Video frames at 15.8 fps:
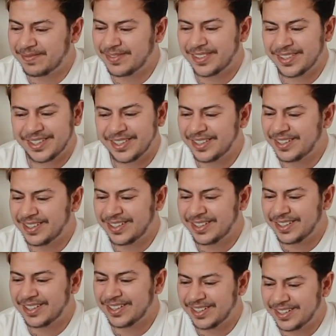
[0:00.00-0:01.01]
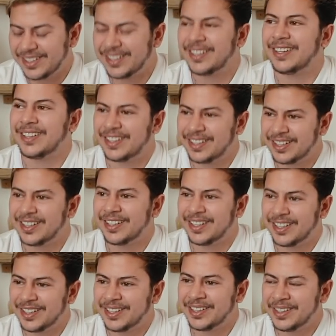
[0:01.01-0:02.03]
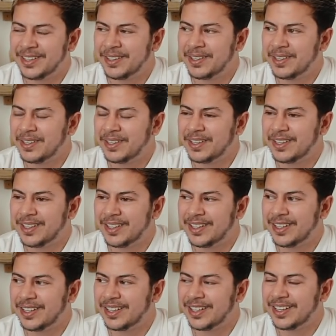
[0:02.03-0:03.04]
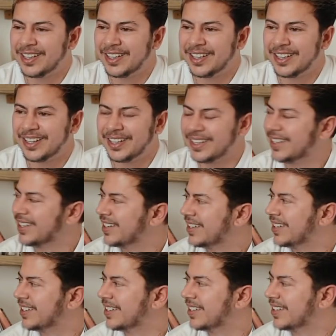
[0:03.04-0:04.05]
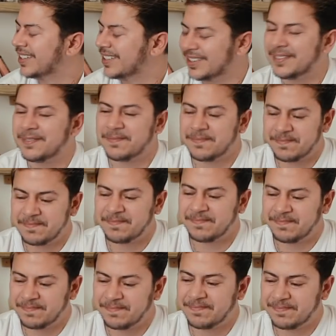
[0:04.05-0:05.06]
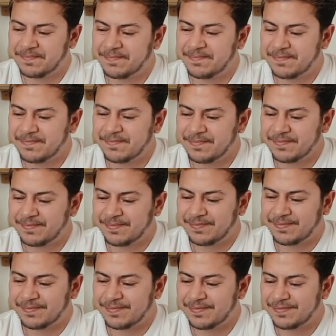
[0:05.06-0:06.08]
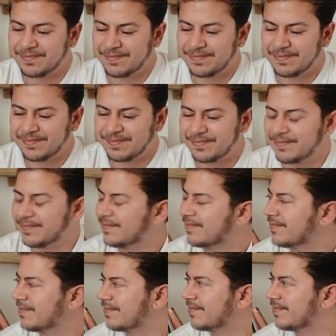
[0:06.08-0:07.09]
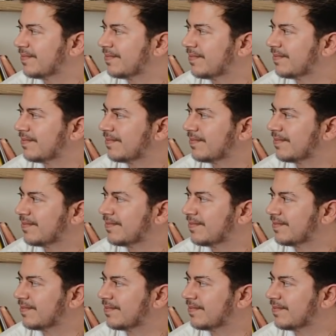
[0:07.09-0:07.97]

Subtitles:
This person isn't speaking.